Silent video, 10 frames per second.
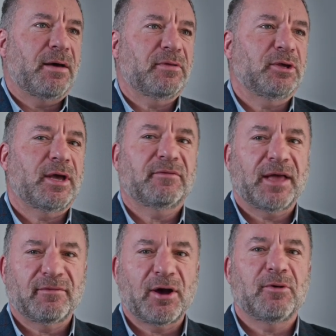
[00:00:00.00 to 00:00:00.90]
I think you have
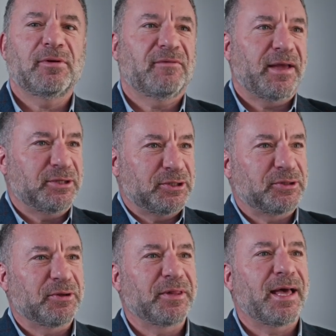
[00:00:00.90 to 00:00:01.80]
to have a whole event
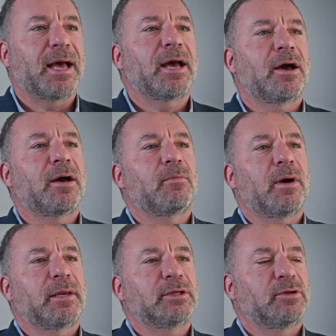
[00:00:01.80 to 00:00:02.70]
just on that
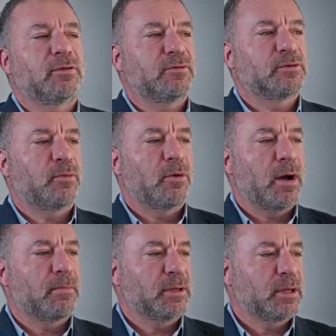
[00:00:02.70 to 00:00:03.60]
one issue that you just brought
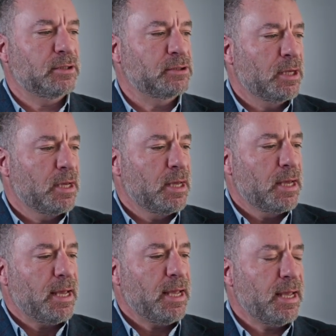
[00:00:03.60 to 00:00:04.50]
up, because
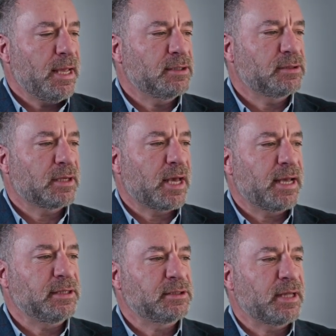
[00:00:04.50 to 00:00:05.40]
it is the
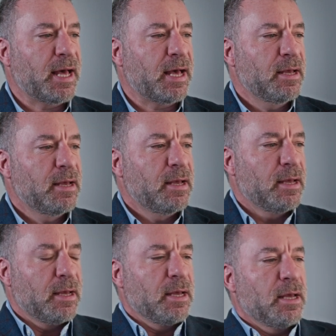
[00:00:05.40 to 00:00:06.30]
case that
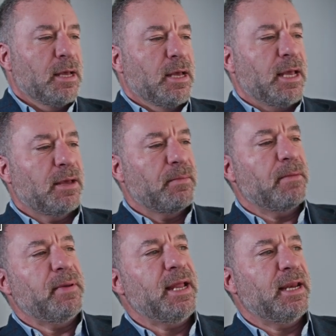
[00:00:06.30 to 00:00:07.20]
it can be
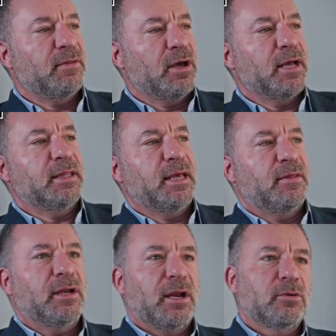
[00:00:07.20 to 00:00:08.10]
appealing, the
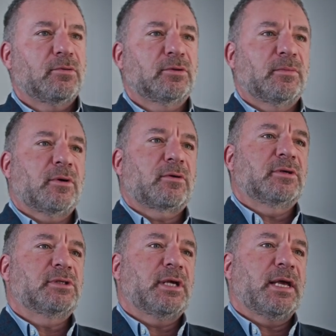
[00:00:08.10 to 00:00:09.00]
idea that local
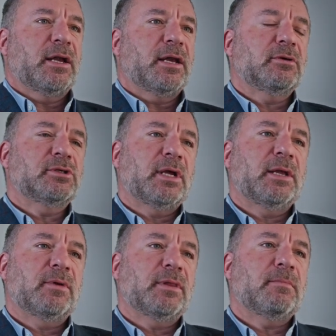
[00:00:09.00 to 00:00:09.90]
democracy, and I know
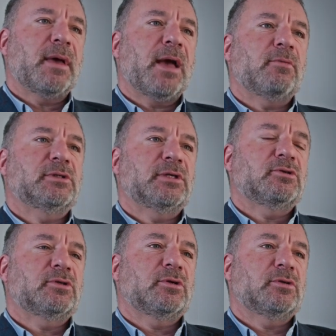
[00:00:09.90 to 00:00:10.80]
certainly when the mayor was
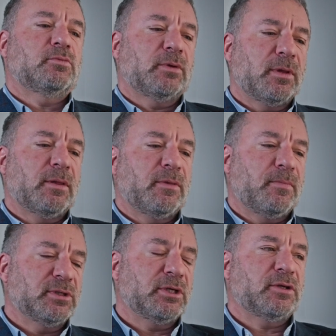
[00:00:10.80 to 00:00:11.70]
introduced, when the
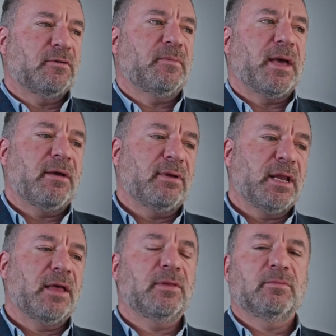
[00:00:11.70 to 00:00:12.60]
position of mayor in
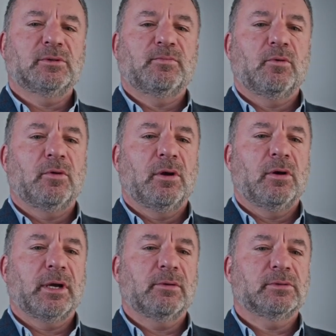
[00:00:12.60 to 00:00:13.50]
London was brought
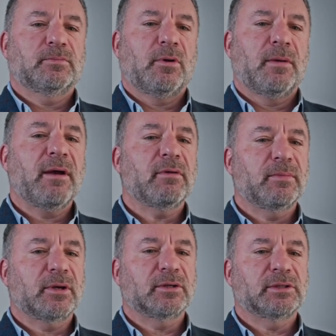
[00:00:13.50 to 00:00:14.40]
along, it was primarily
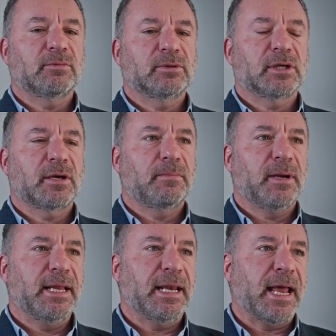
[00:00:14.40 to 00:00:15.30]
because there was a
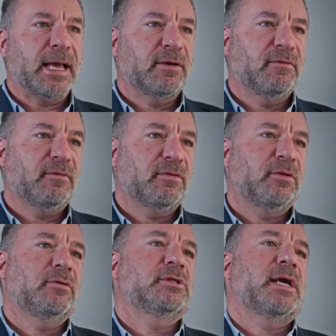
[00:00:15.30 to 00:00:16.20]
complete lack of
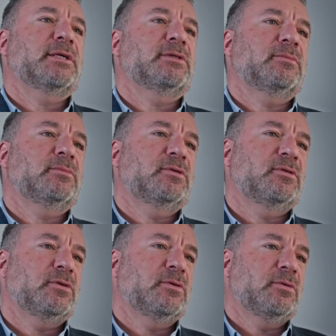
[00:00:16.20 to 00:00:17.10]
enthusiasm
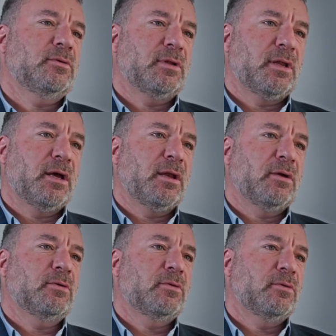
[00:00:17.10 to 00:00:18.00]
to
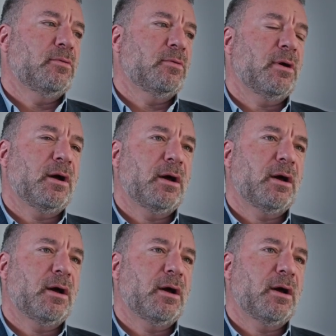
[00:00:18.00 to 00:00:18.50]
local